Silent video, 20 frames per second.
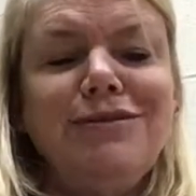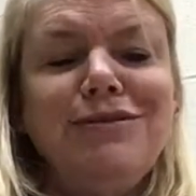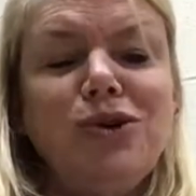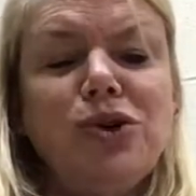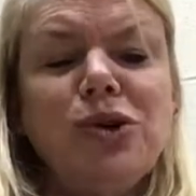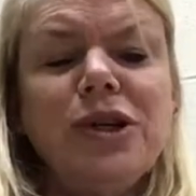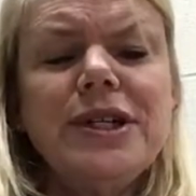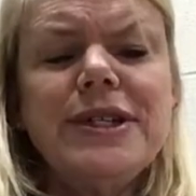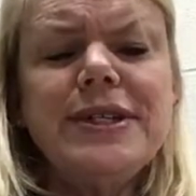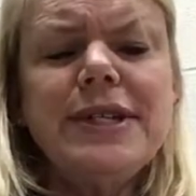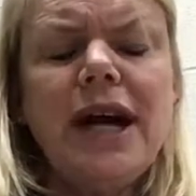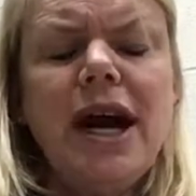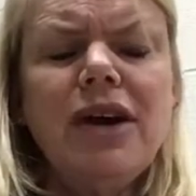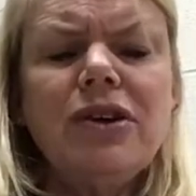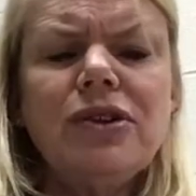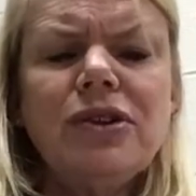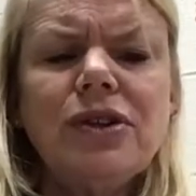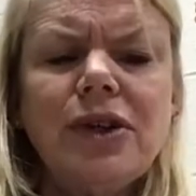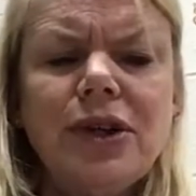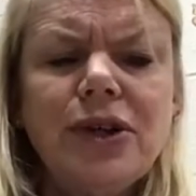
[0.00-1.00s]
Flora's
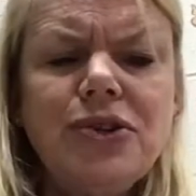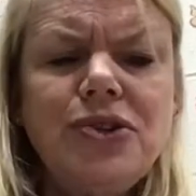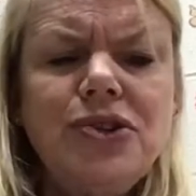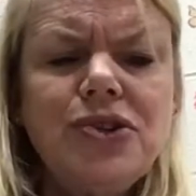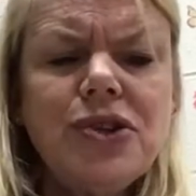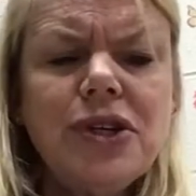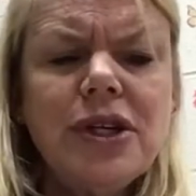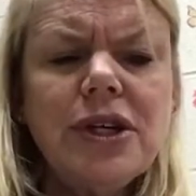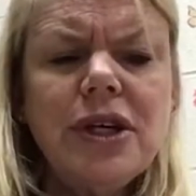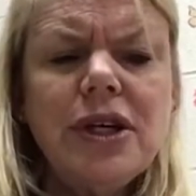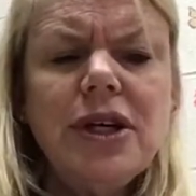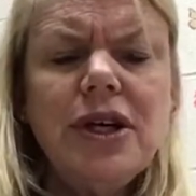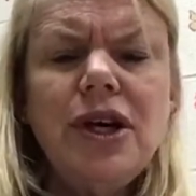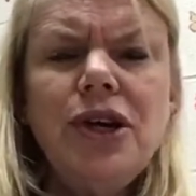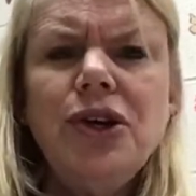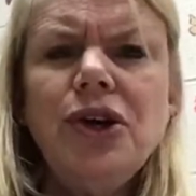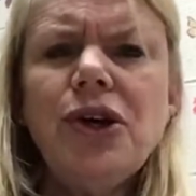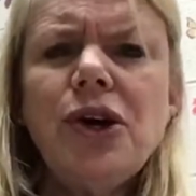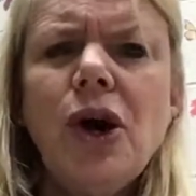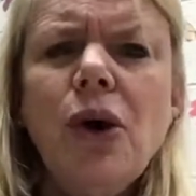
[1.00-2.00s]
heart lurched.
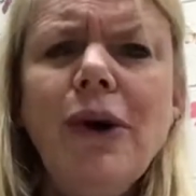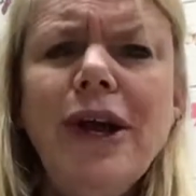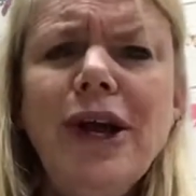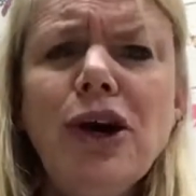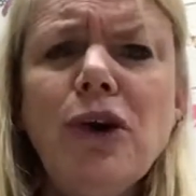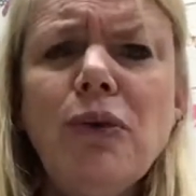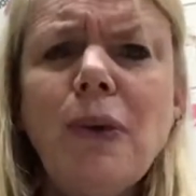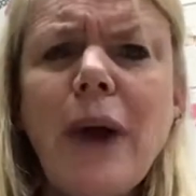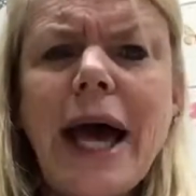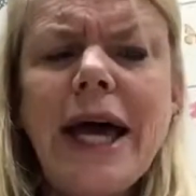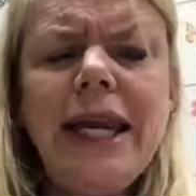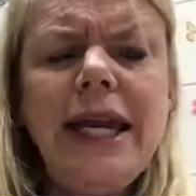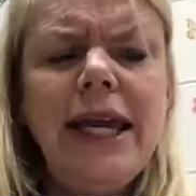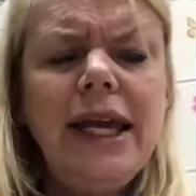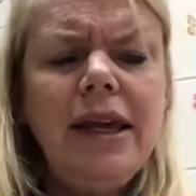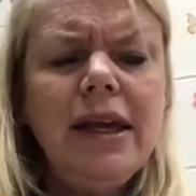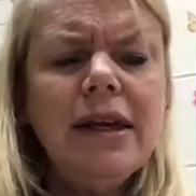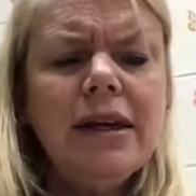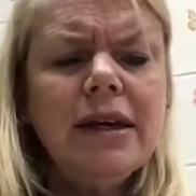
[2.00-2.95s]
You're going already?